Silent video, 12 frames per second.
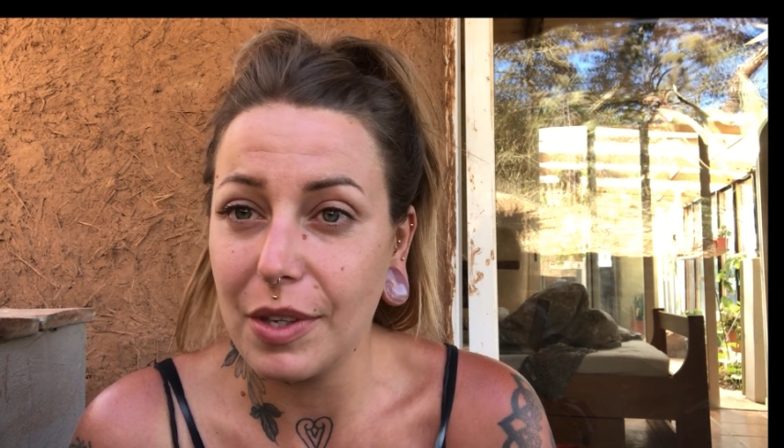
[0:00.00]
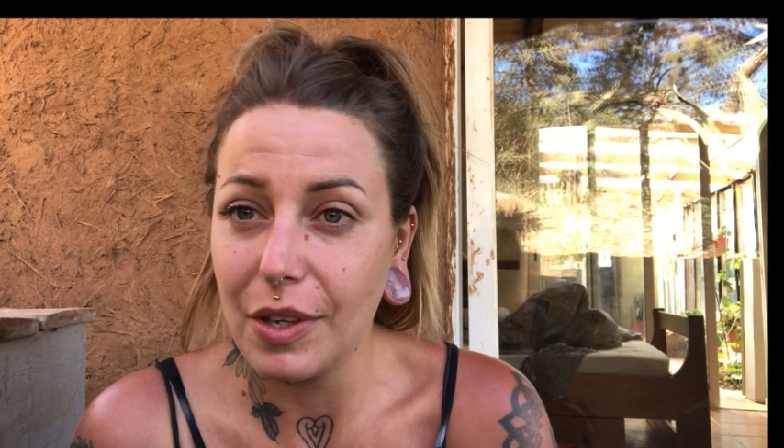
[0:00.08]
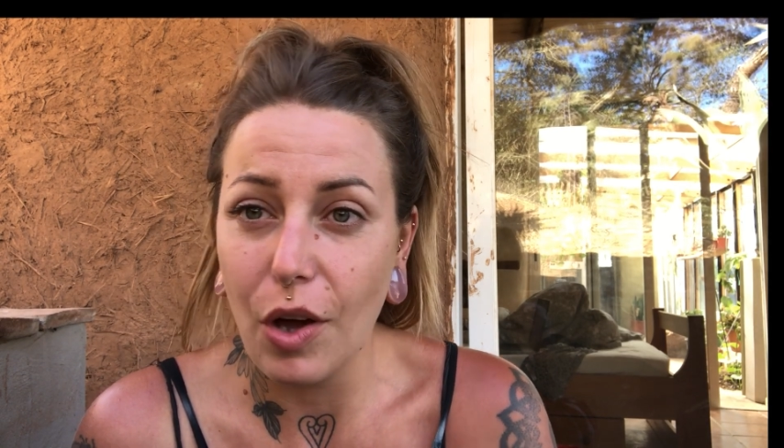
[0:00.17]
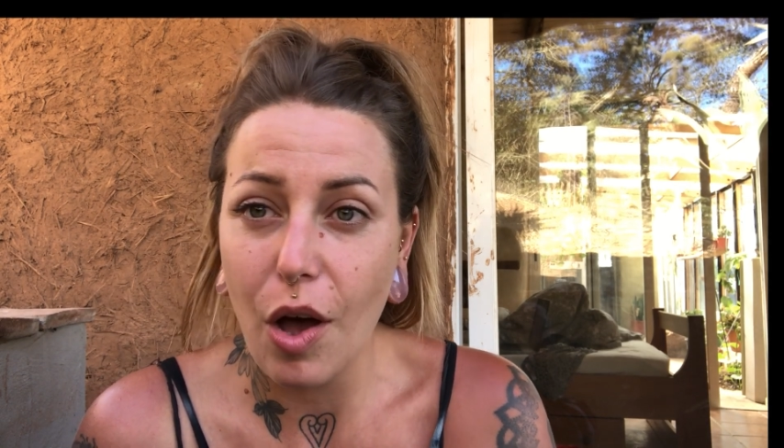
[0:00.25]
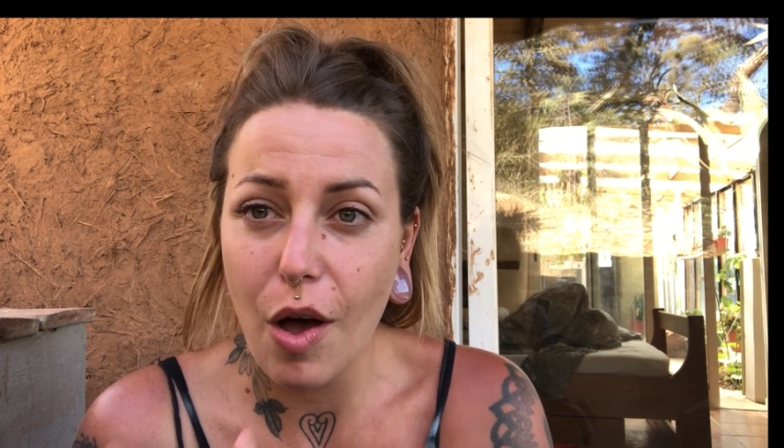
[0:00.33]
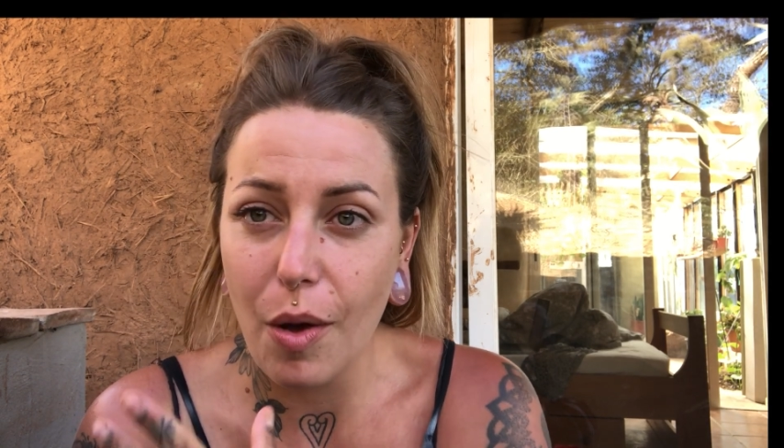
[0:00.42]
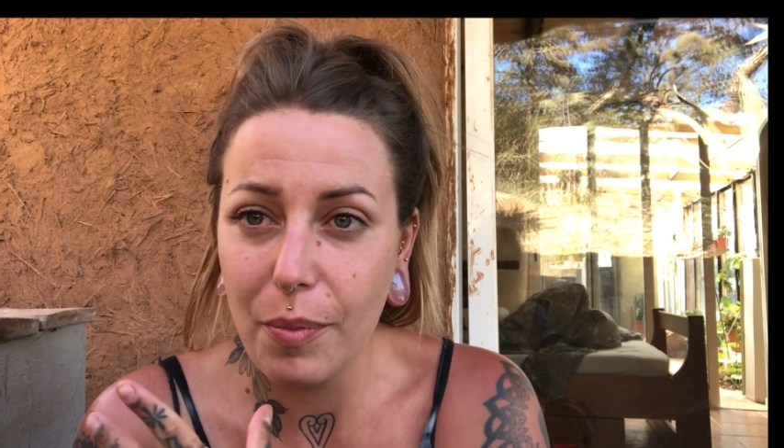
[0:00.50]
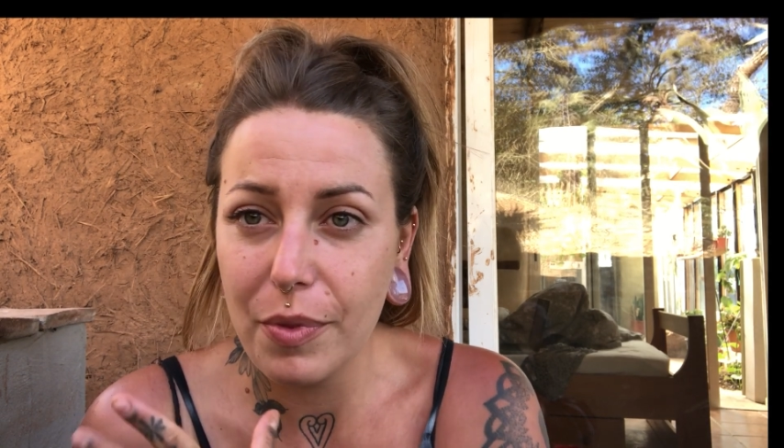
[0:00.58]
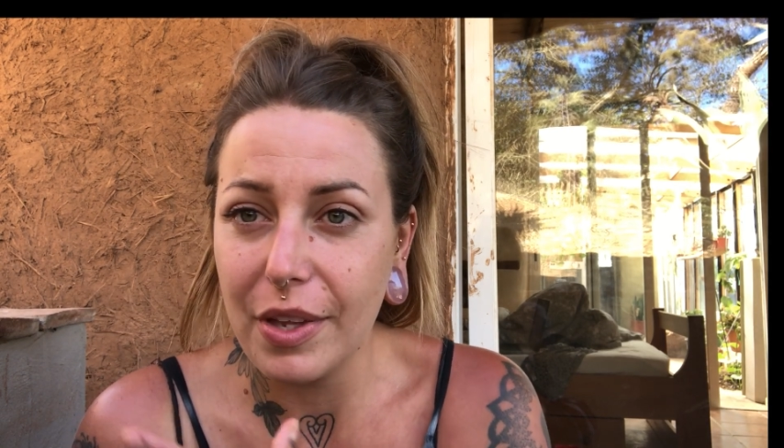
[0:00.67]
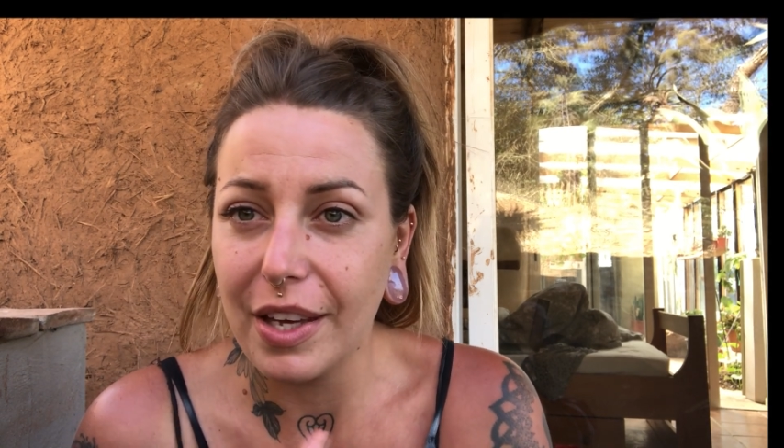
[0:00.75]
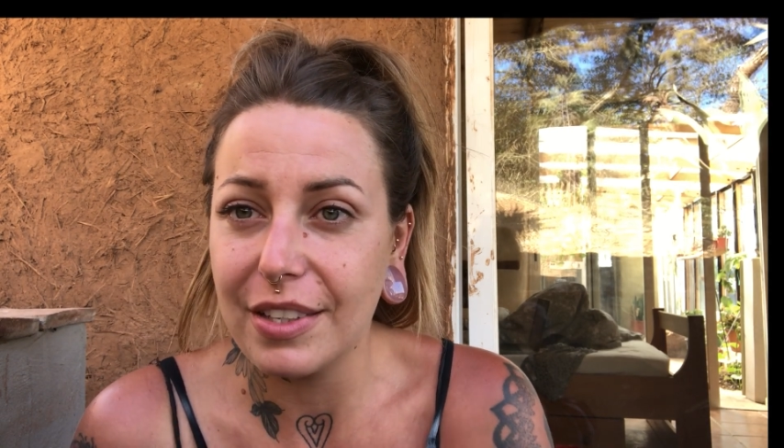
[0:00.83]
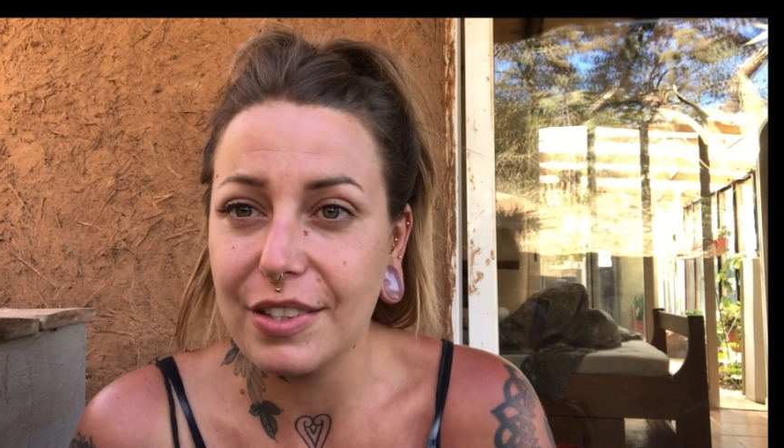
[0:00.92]
cob,
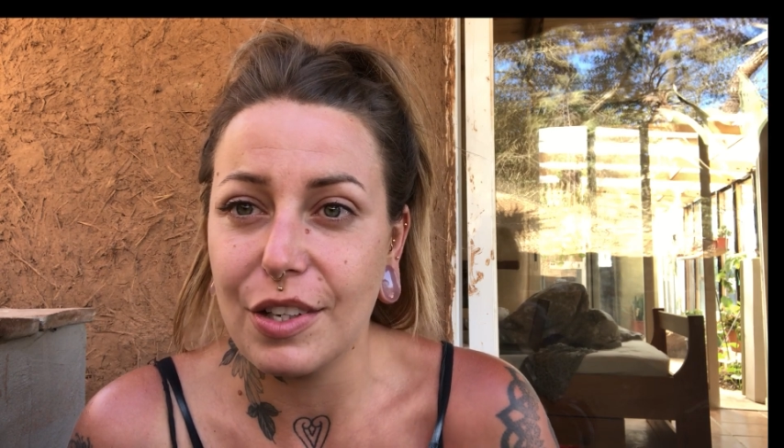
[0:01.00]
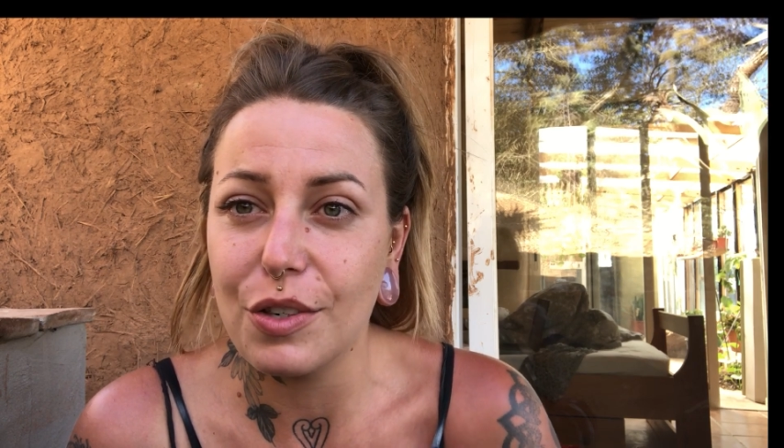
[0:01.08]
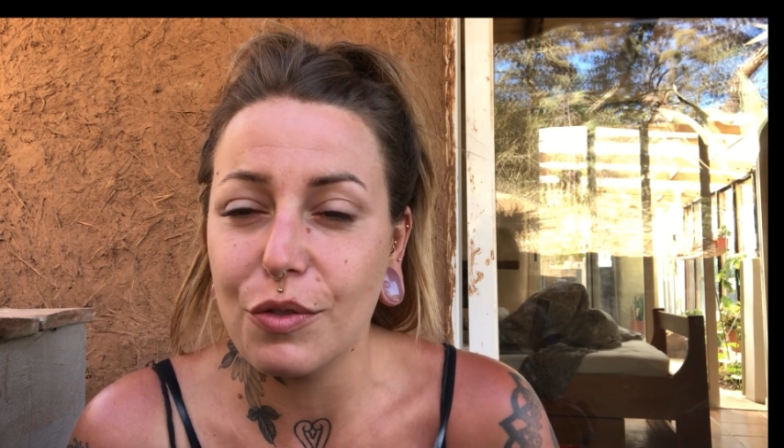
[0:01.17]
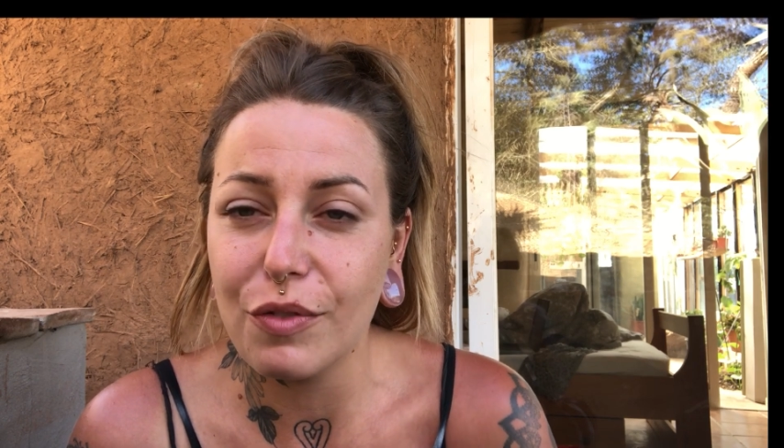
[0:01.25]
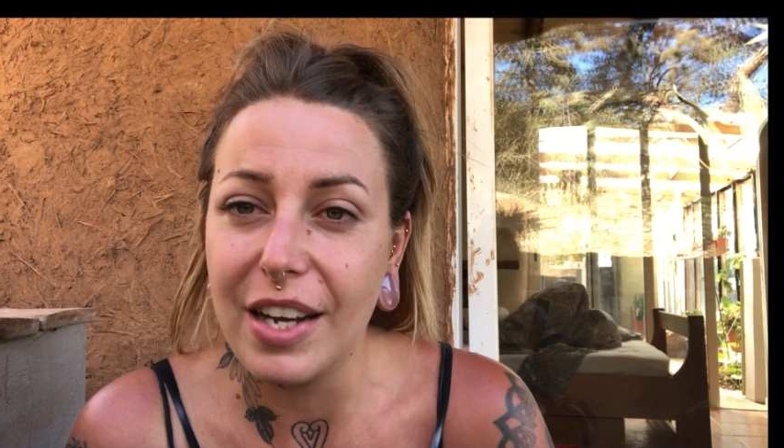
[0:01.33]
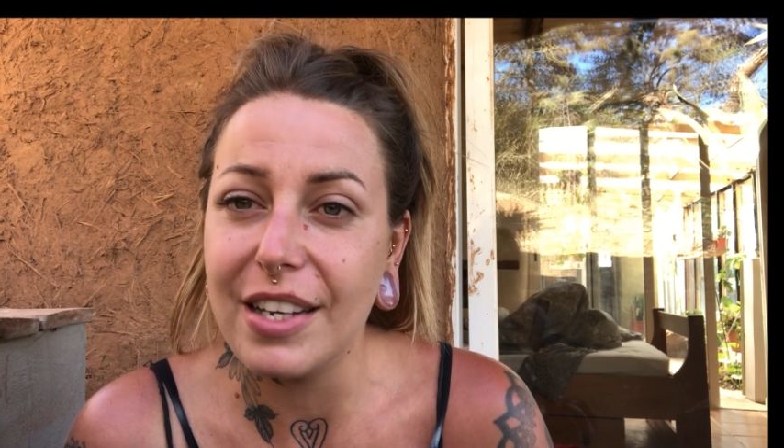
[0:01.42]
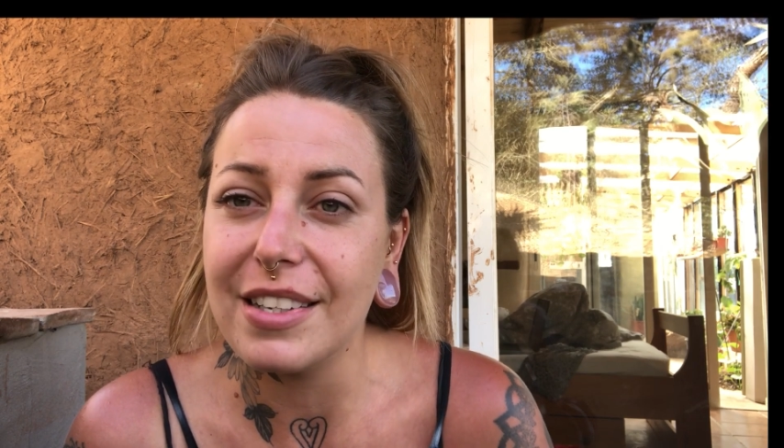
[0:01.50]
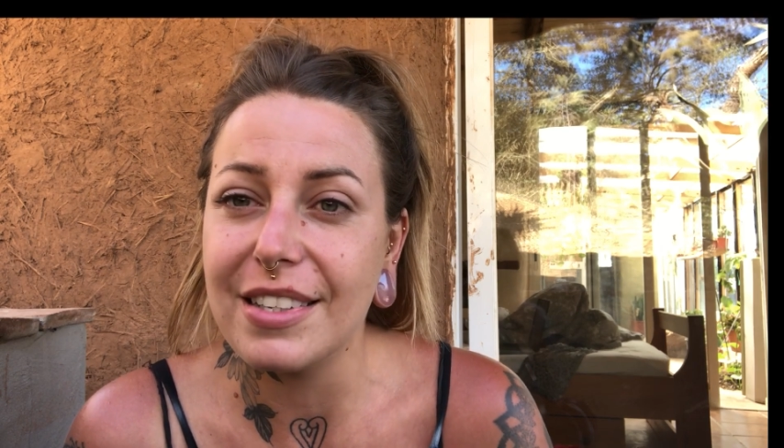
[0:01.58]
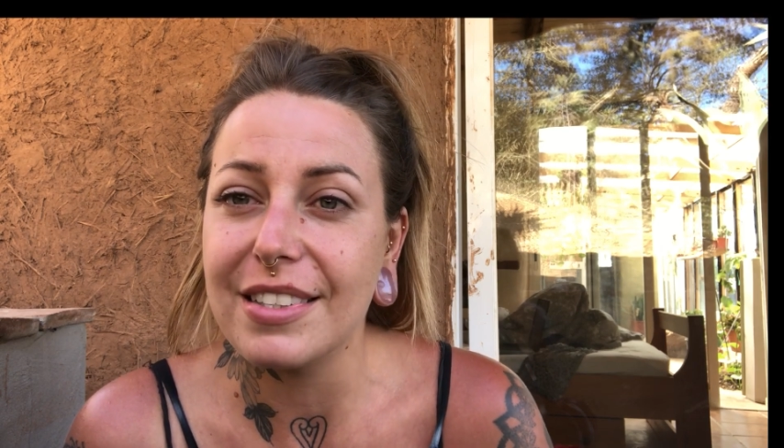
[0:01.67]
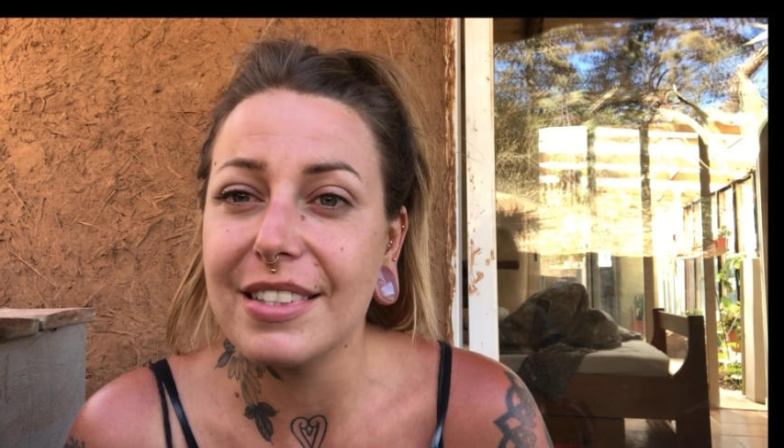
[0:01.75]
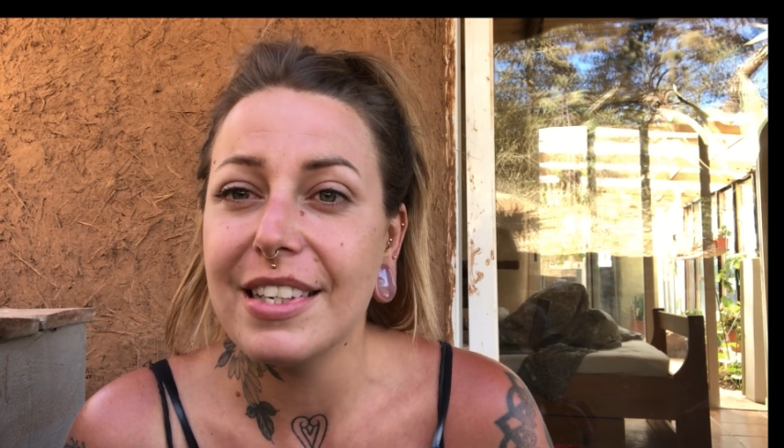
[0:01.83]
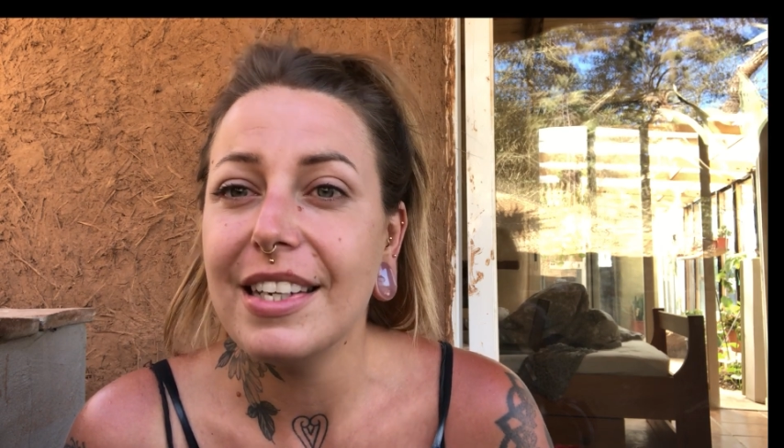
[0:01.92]
the external renders,